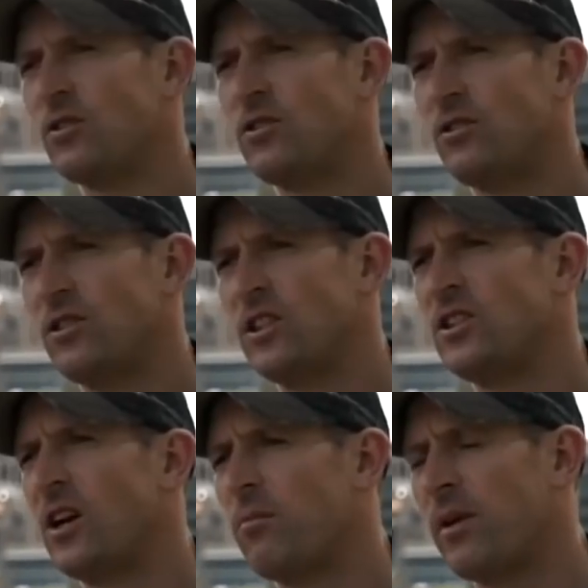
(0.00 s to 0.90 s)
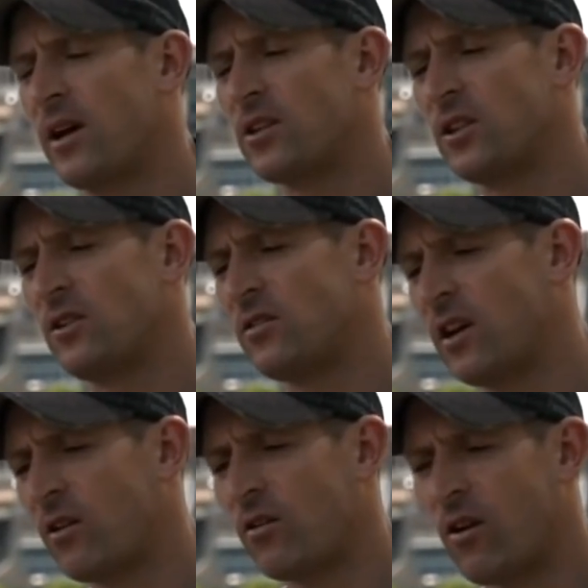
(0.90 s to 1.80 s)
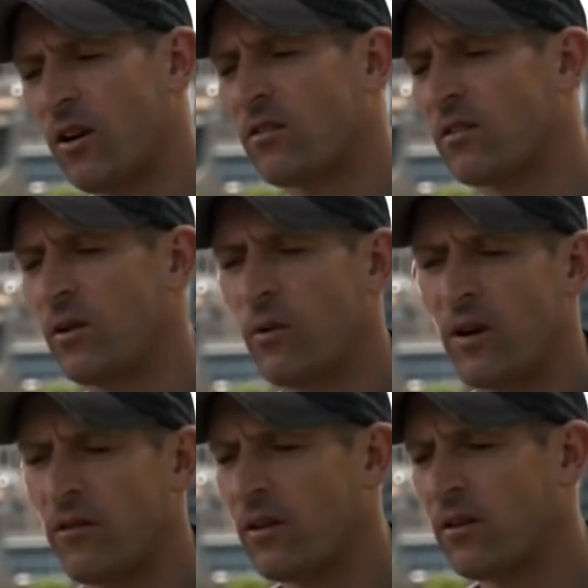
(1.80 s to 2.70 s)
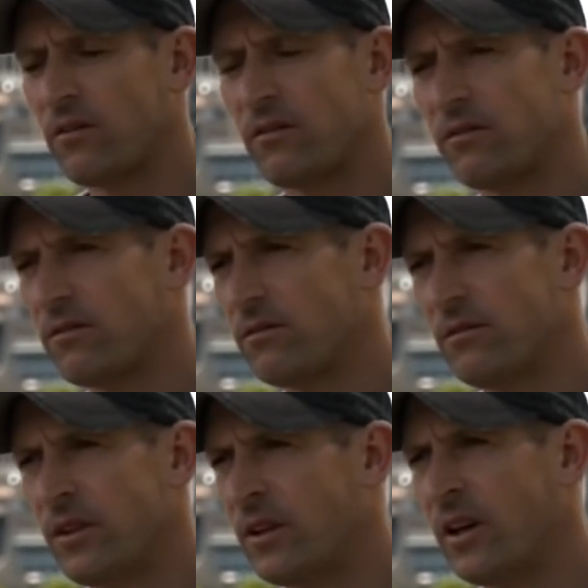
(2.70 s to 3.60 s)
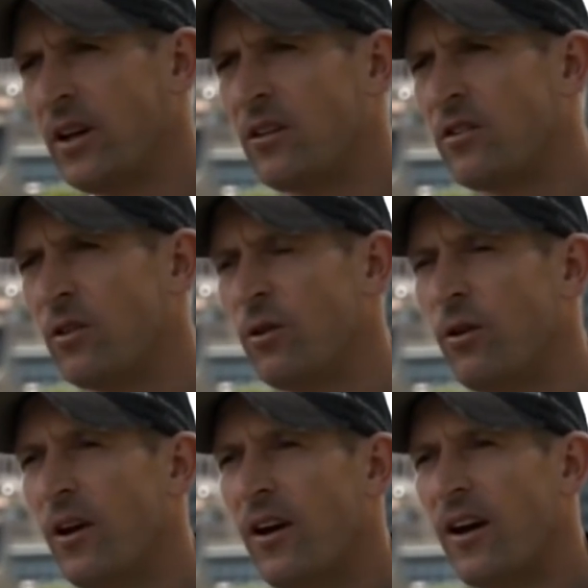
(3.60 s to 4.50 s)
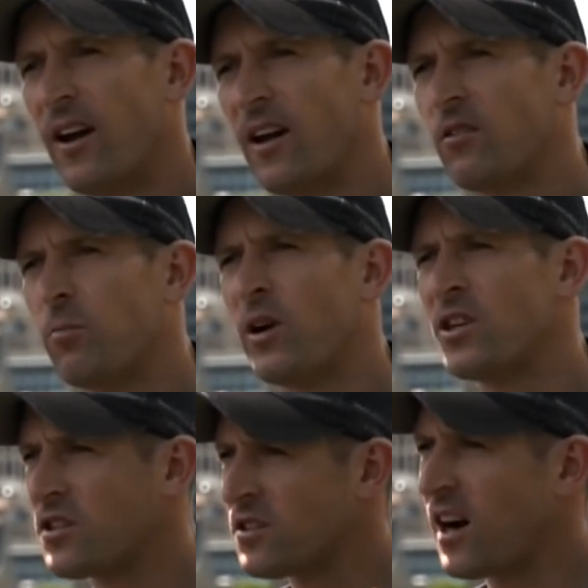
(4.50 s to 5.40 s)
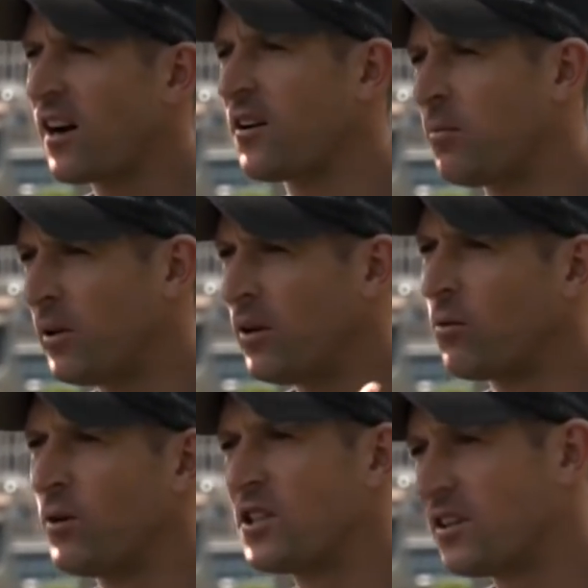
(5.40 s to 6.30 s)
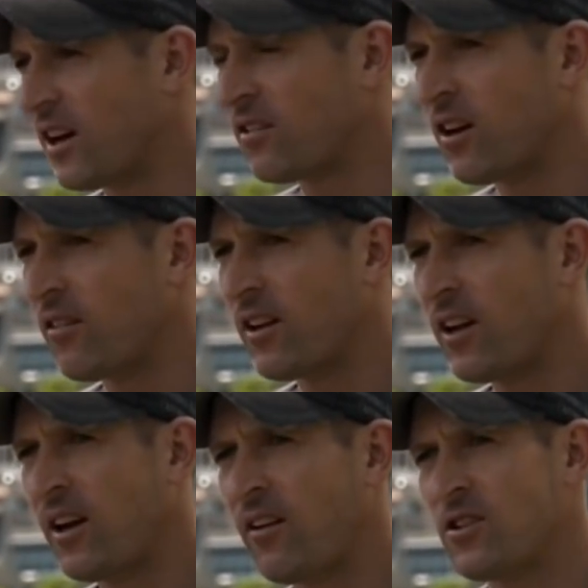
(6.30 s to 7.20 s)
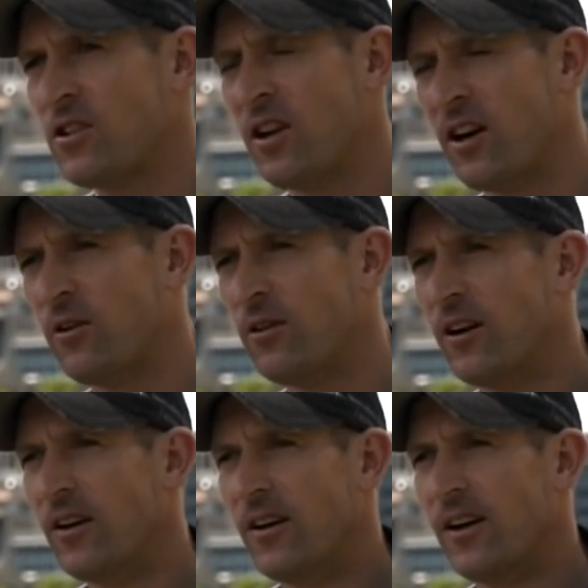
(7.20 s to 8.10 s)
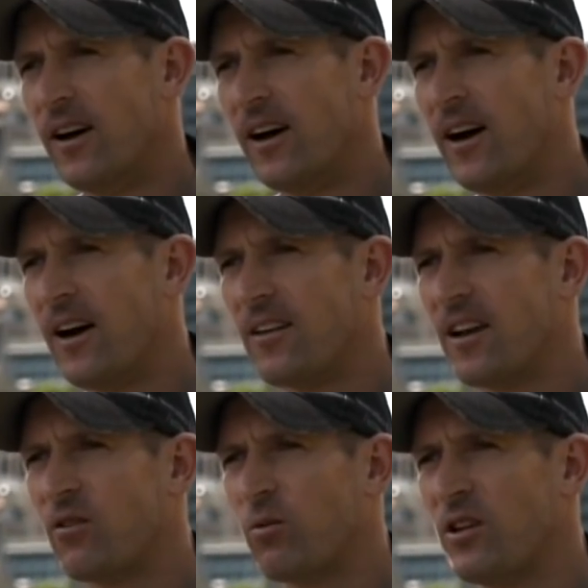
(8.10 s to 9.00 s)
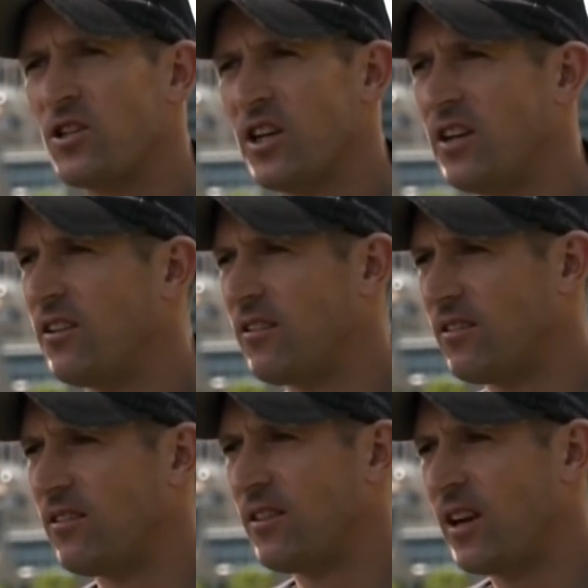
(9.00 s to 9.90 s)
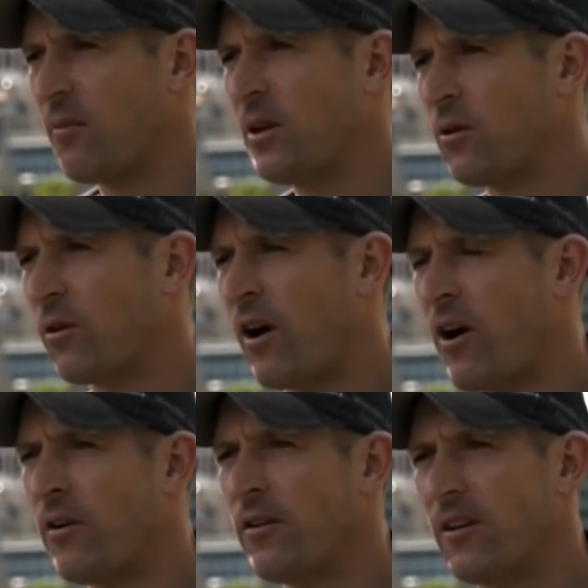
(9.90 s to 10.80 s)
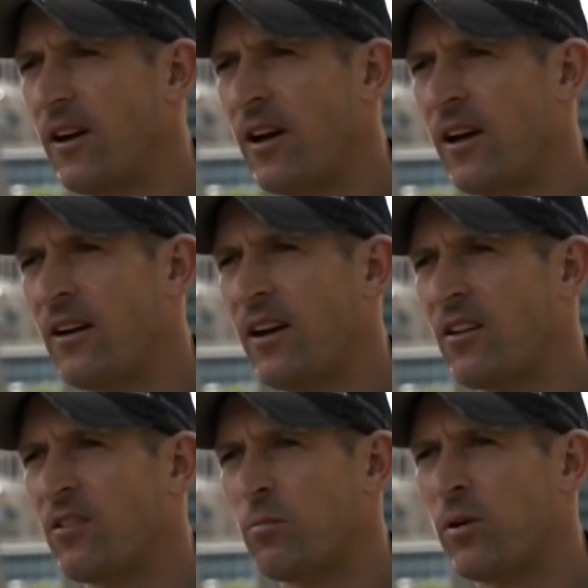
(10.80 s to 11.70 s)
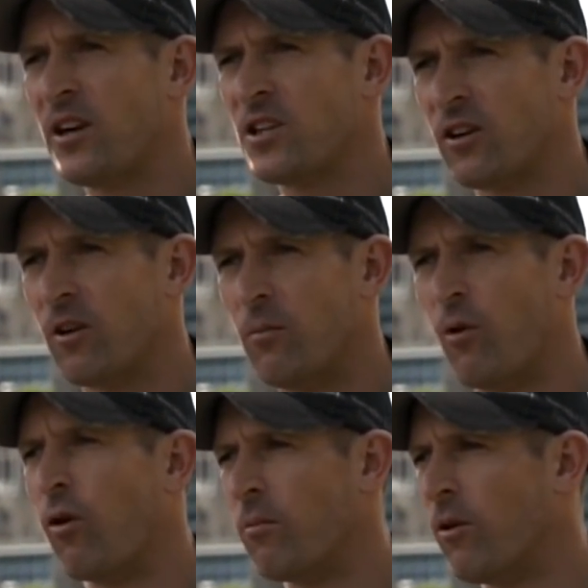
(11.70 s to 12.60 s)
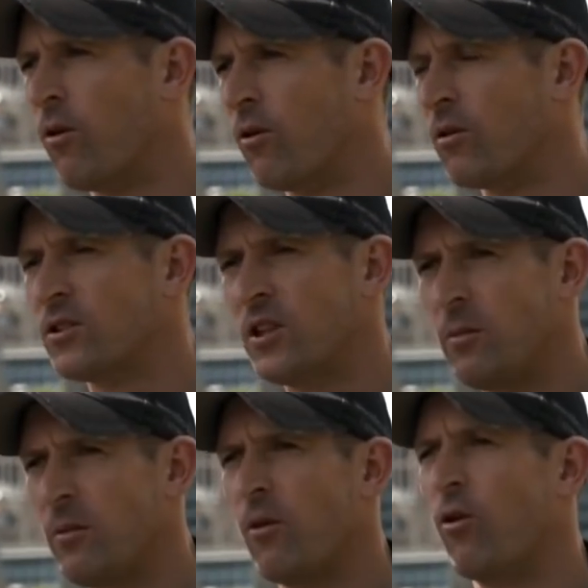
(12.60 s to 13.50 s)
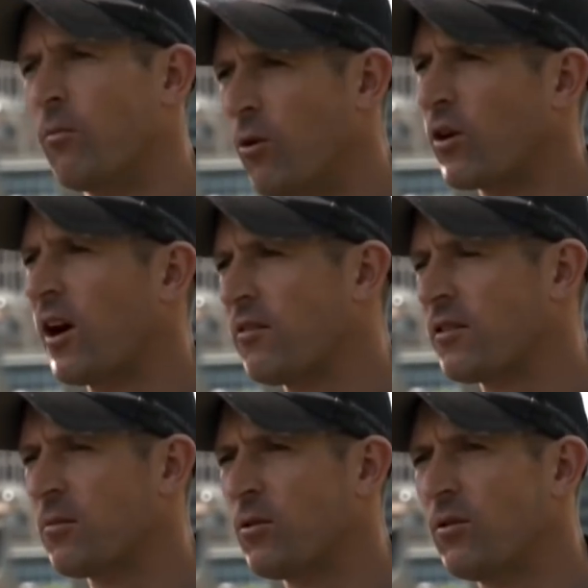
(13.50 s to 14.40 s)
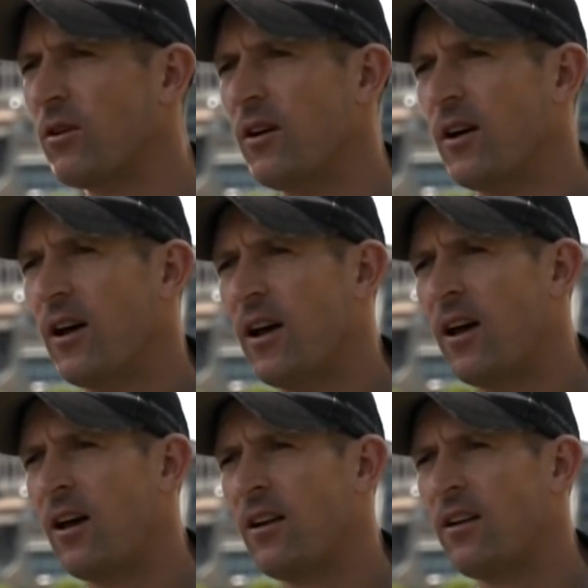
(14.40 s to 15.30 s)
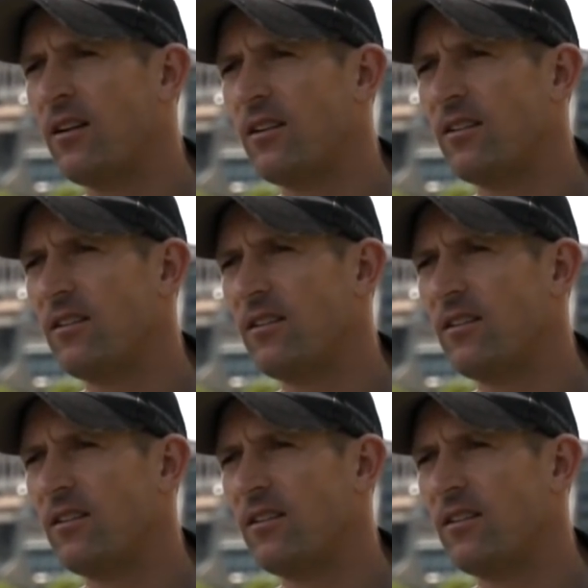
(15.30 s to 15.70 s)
she'd jump out, she'd settle nicely wherever you needed to, and as the pressure started to build, which it does over there, as you know, that's when she'd come into her own, and as the pressure got more and more, she'd be more and more comfortable, and